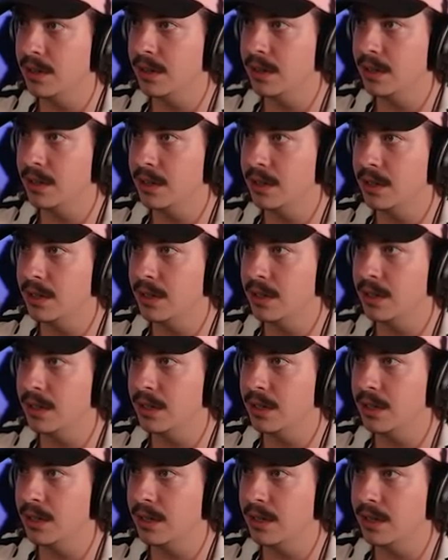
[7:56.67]

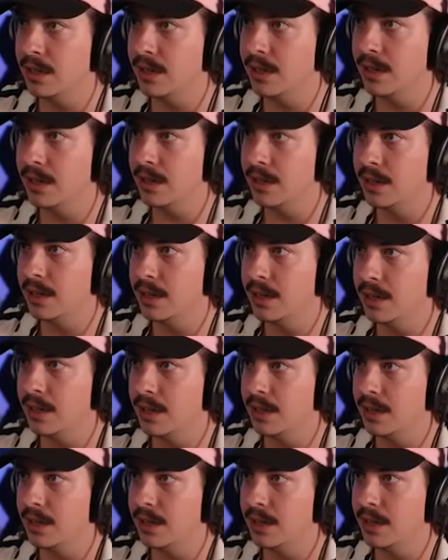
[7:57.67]

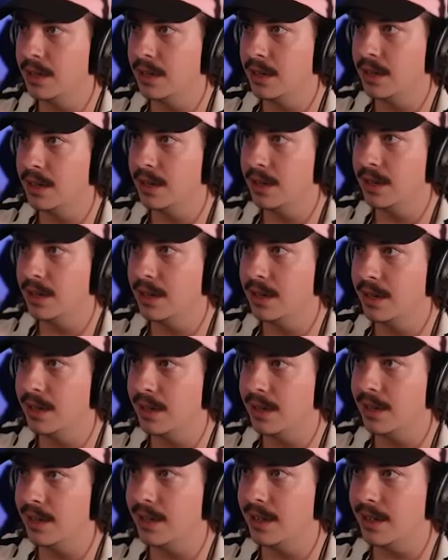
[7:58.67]

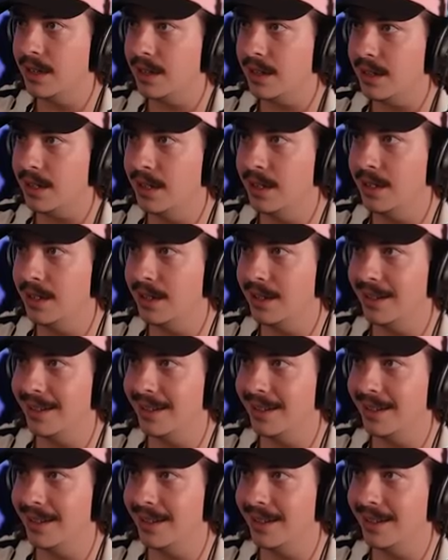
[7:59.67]
Nobody speaks.